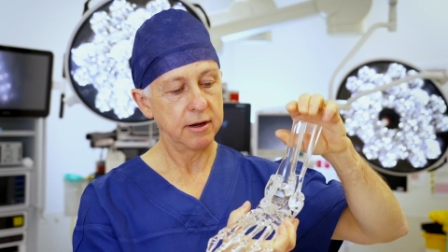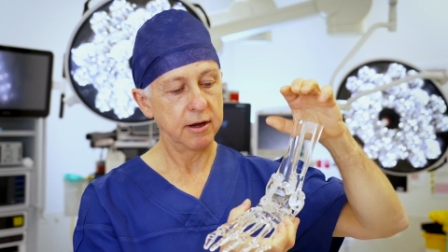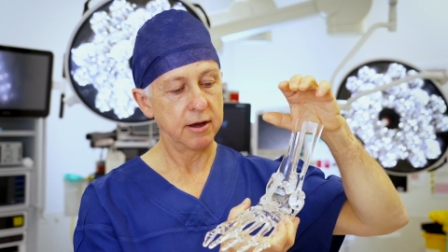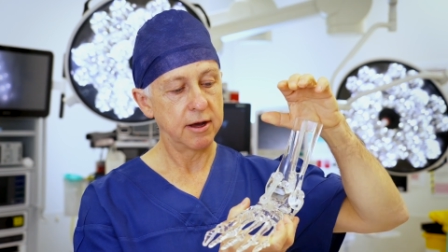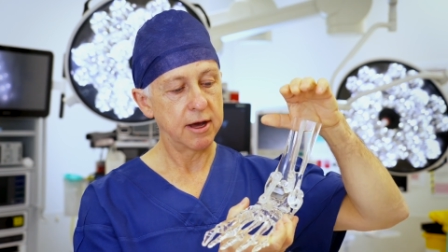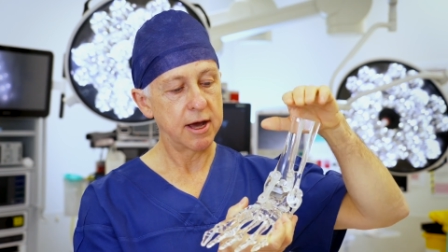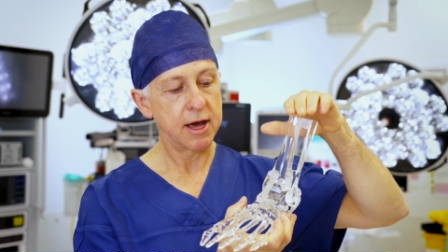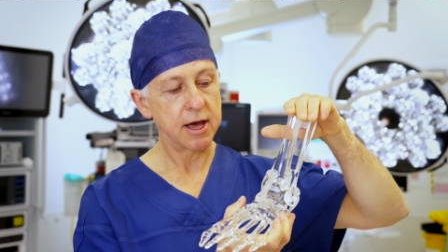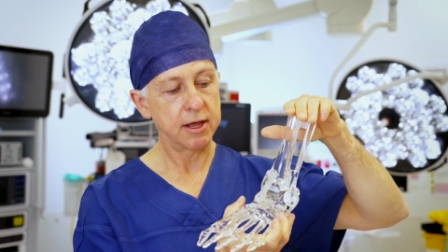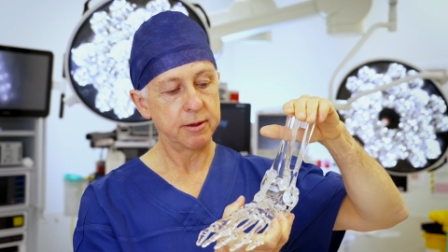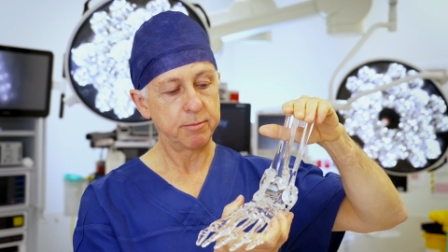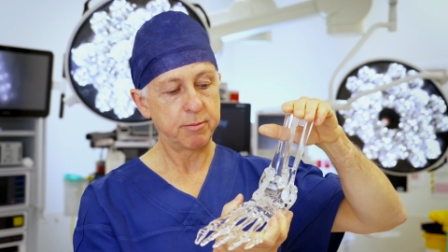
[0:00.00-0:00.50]

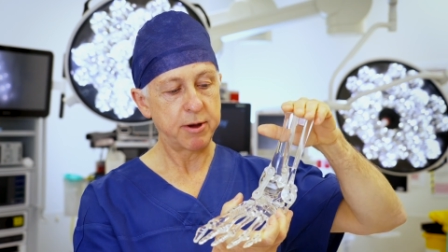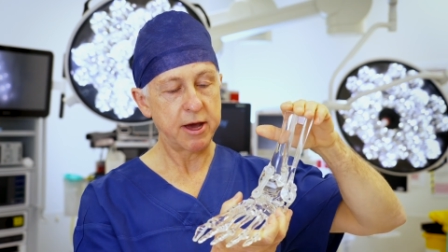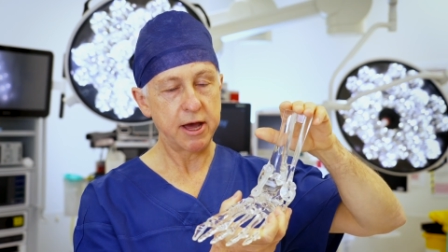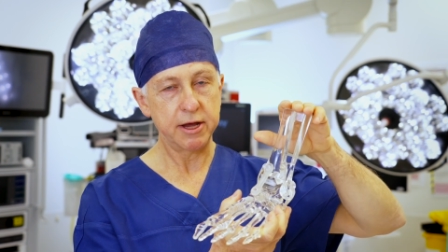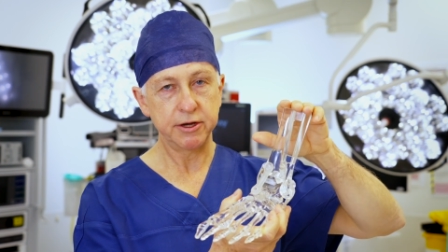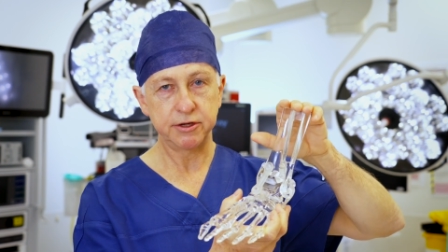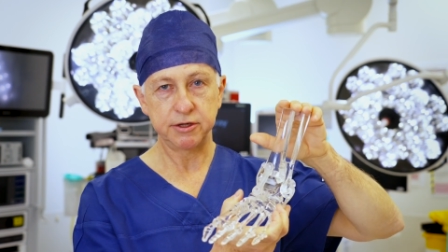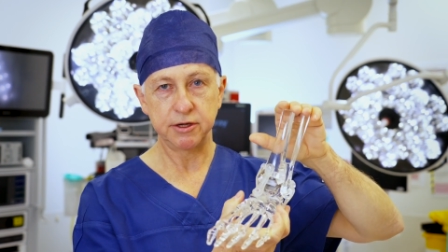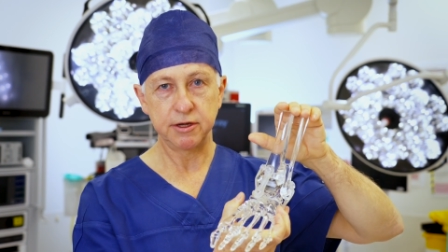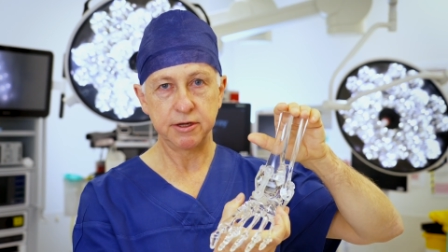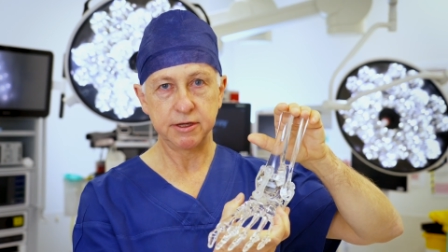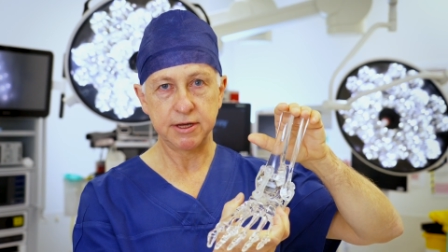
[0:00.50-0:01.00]
the
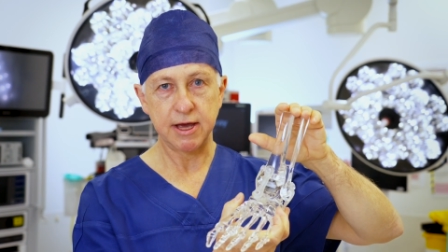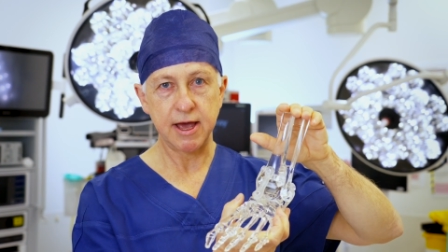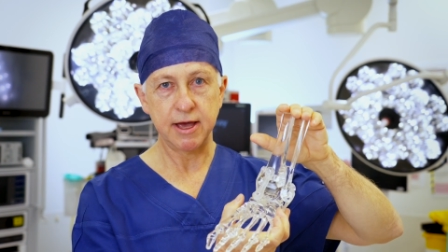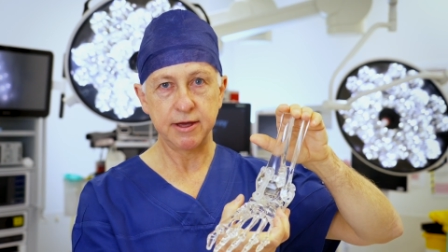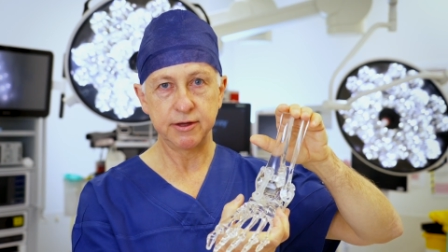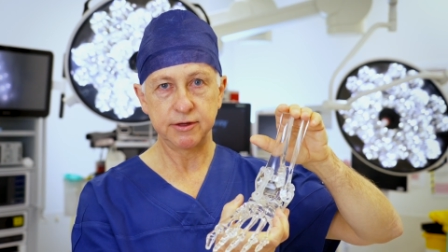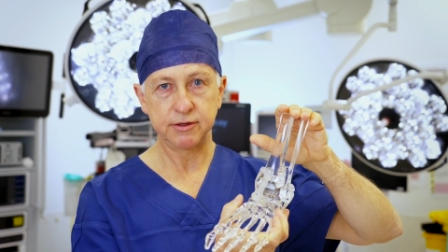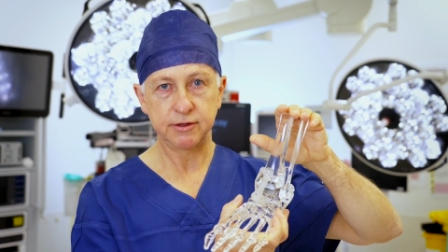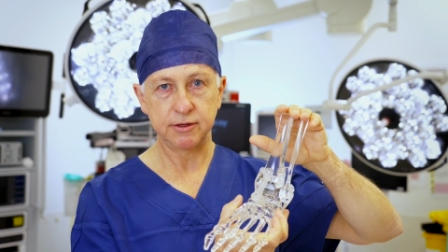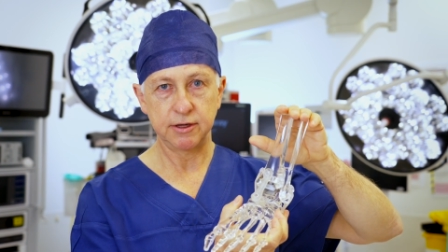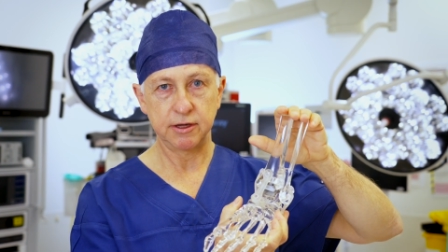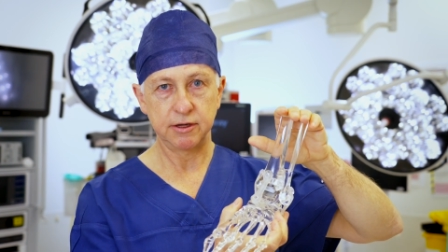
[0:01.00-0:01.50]
patient
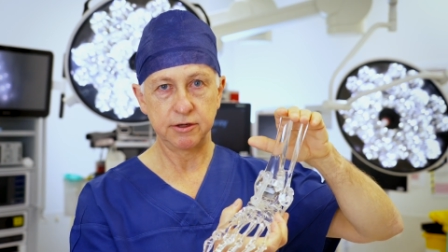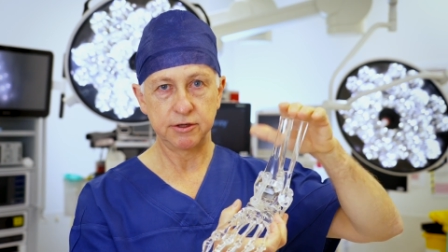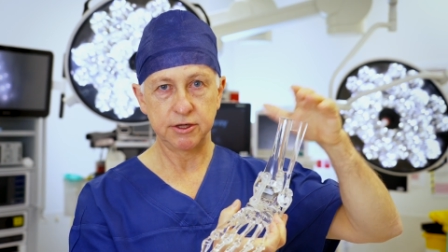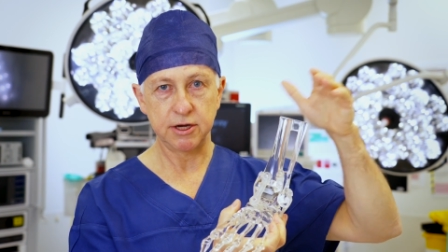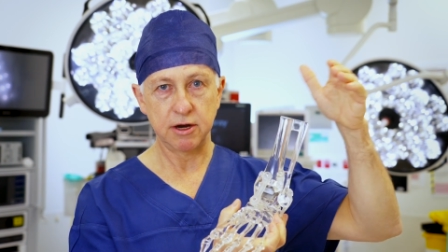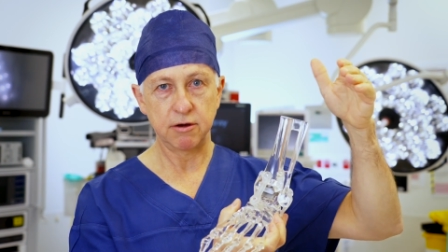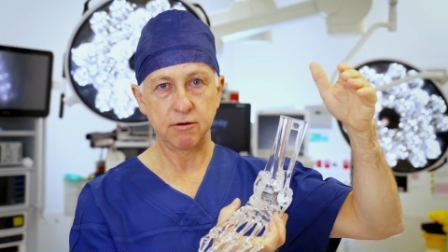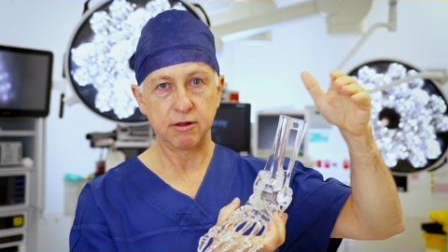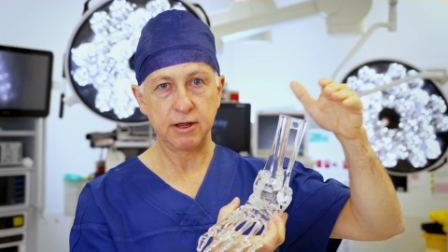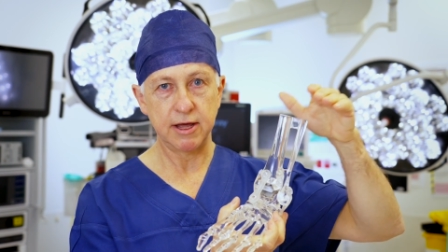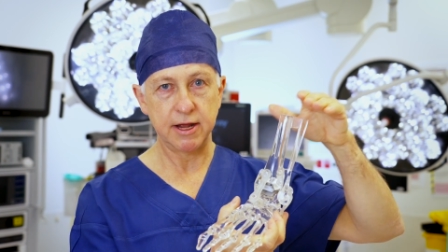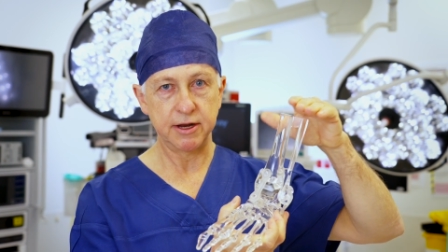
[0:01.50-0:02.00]
has a
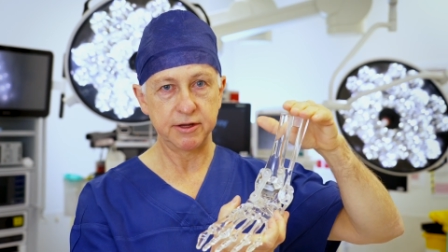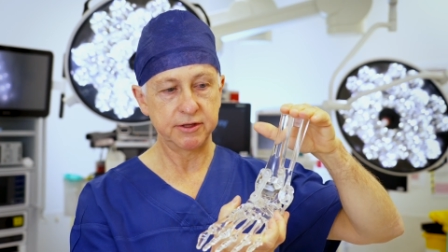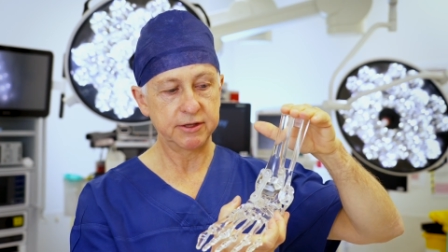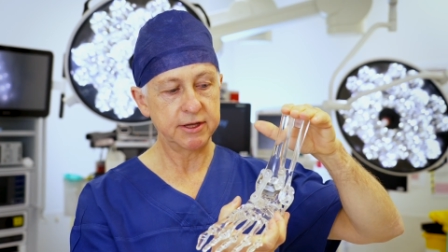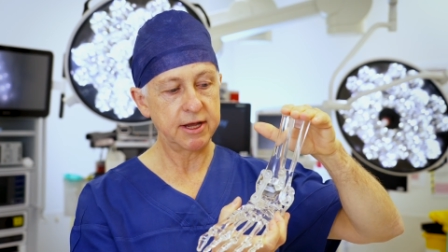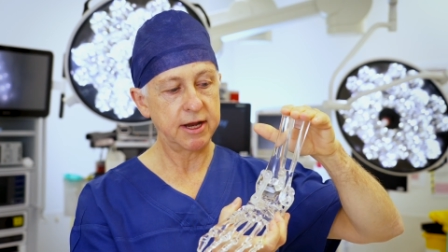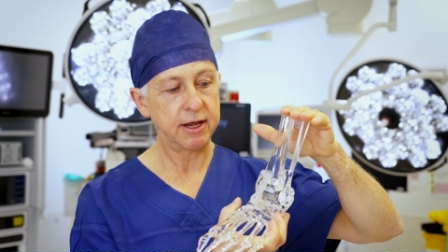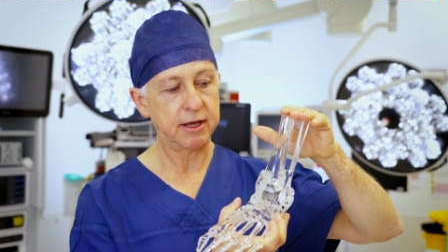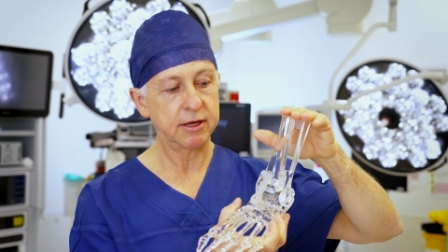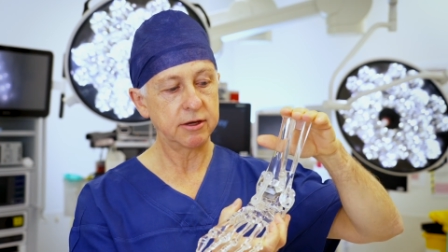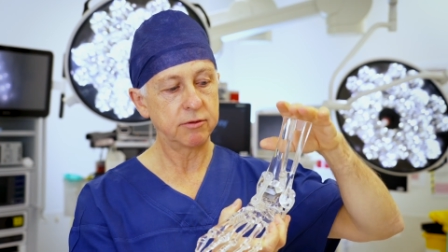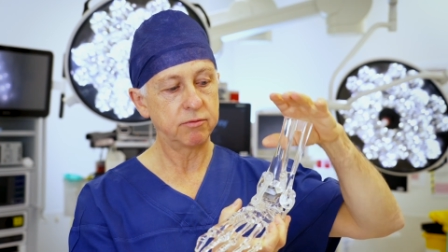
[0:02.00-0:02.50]
general
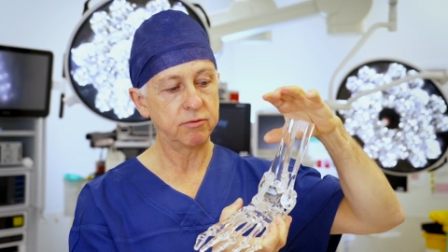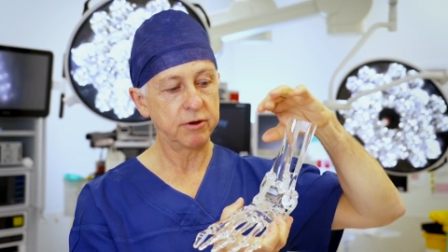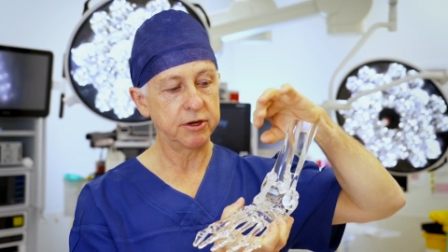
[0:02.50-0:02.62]
anaesthetic.